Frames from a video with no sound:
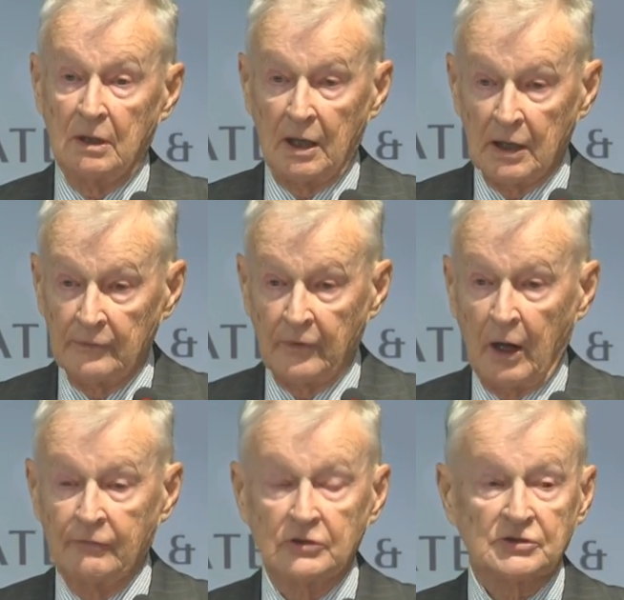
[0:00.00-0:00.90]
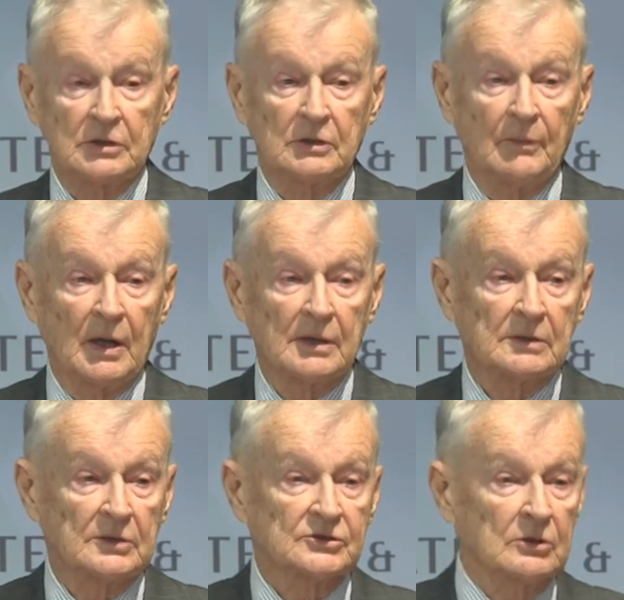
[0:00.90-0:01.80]
I have obviously in
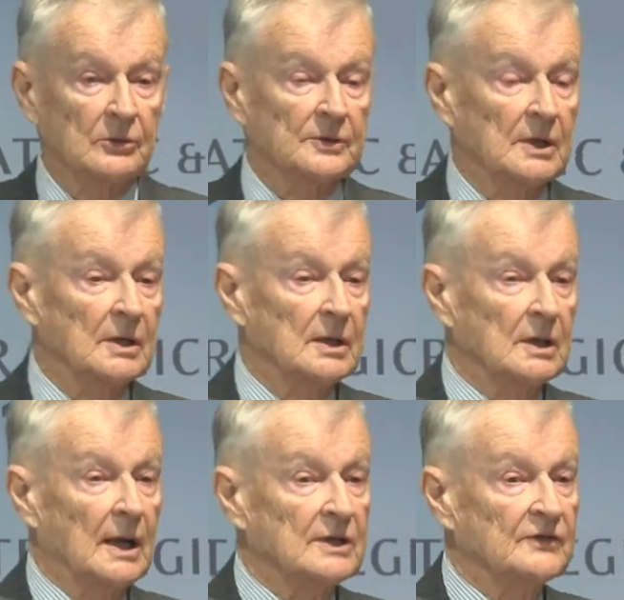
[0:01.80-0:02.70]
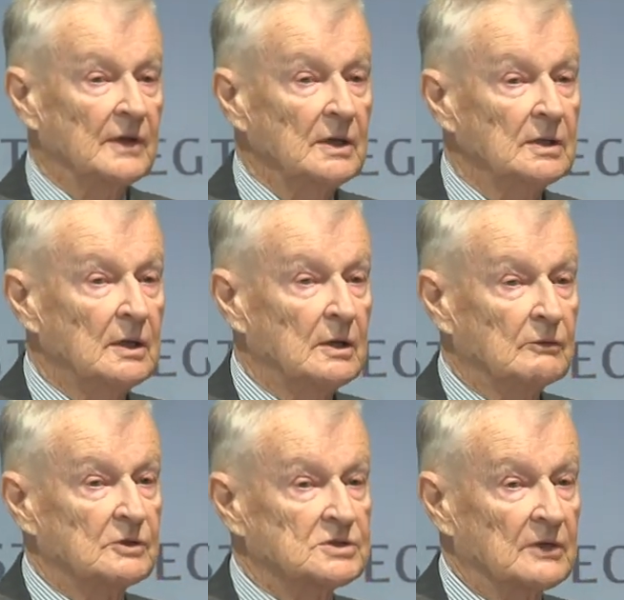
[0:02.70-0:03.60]
mind Estonia and Latvia
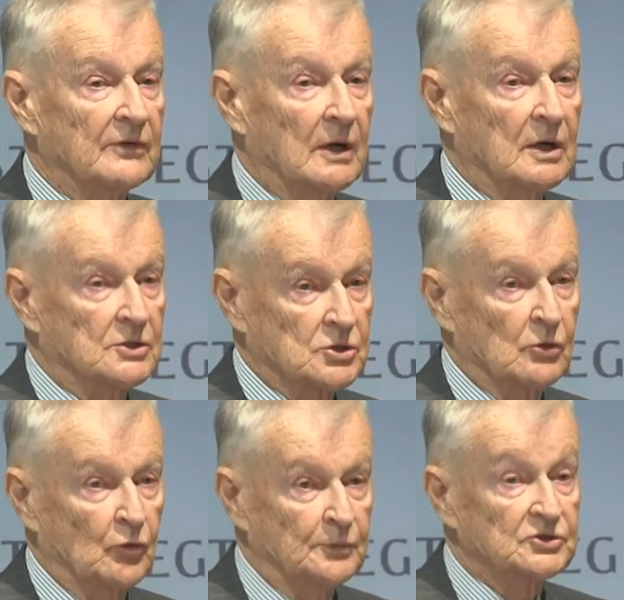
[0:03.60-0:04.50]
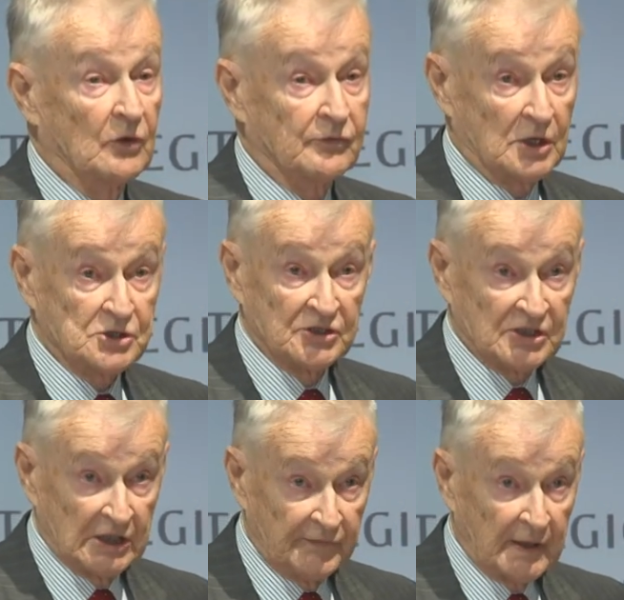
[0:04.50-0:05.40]
which have large groups of
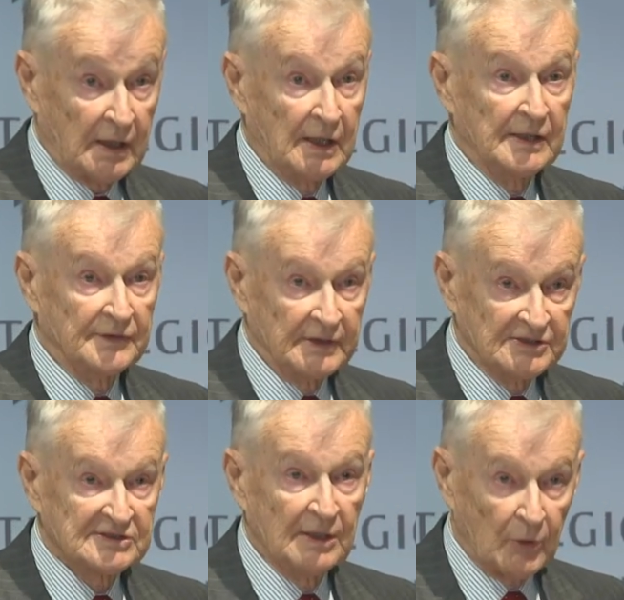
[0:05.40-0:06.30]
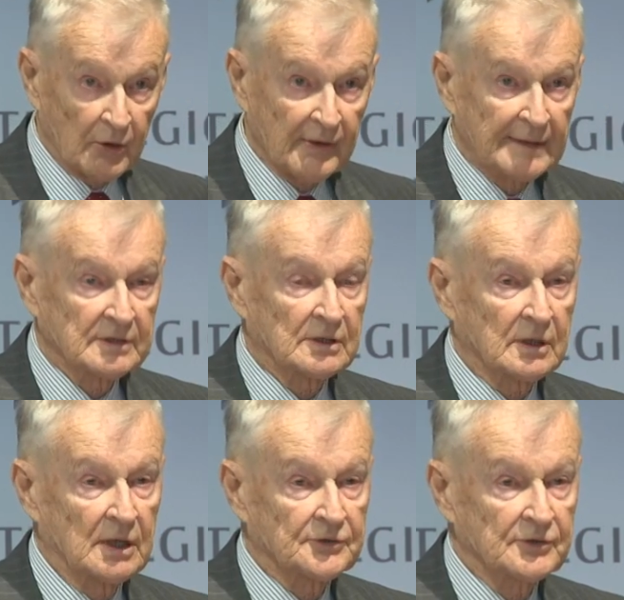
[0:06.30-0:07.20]
Russians living in these
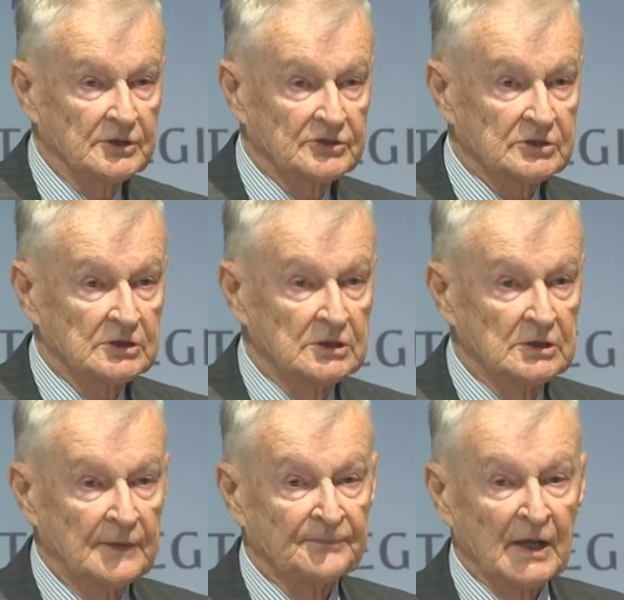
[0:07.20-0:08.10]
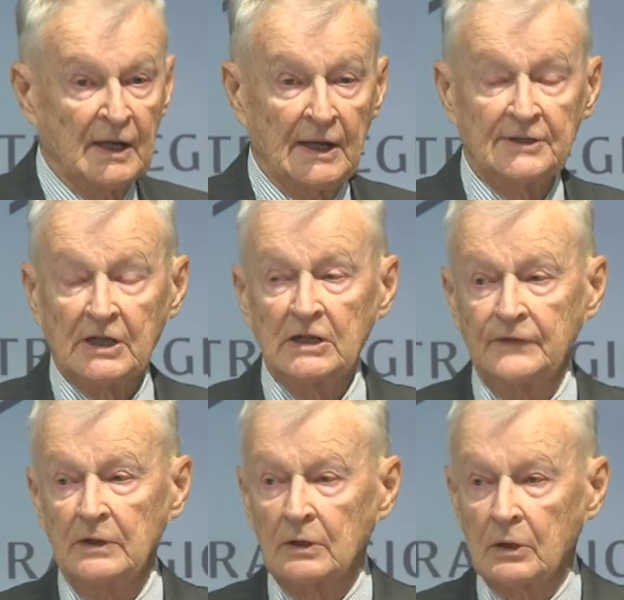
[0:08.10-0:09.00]
democratic countries. It
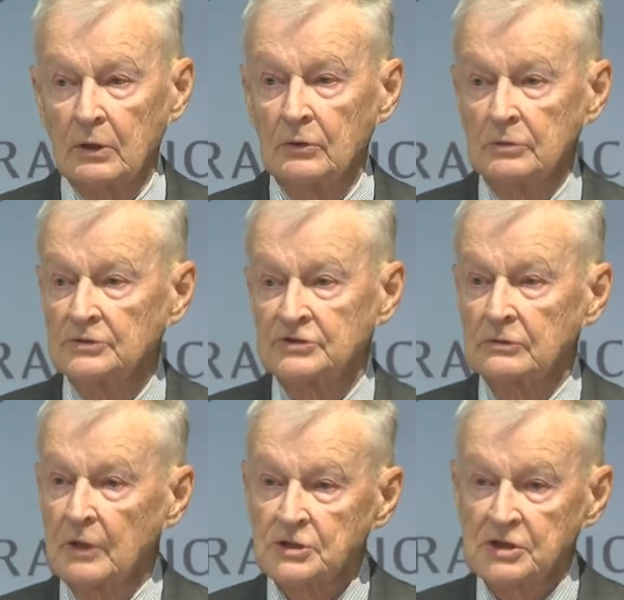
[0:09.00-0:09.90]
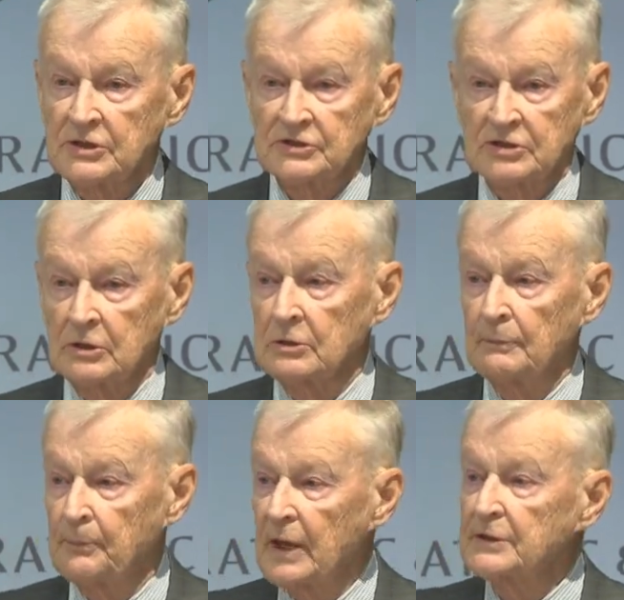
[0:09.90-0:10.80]
even includes the Russians
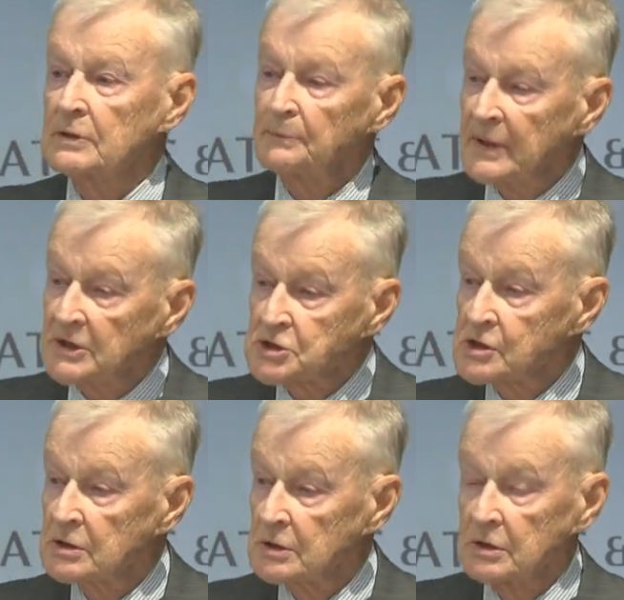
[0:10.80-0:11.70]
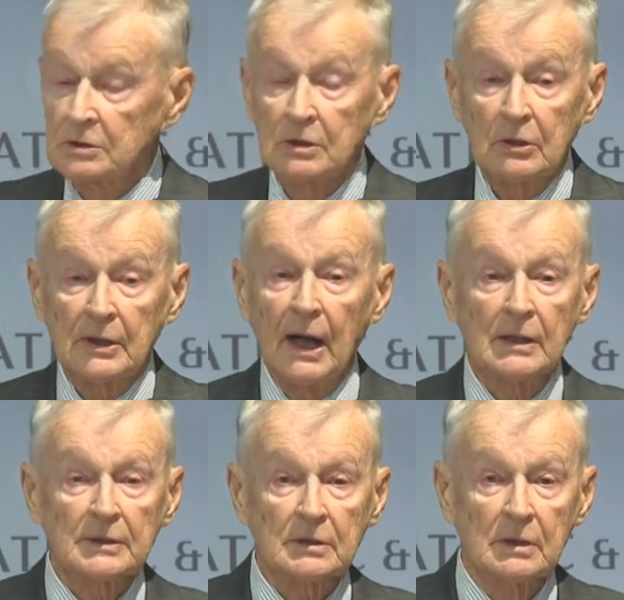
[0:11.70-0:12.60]
on Brighton Beach in Long
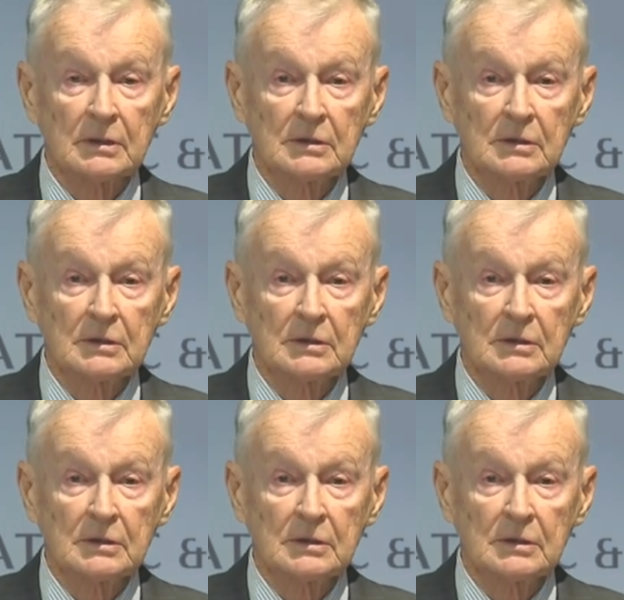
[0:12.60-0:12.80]
Island.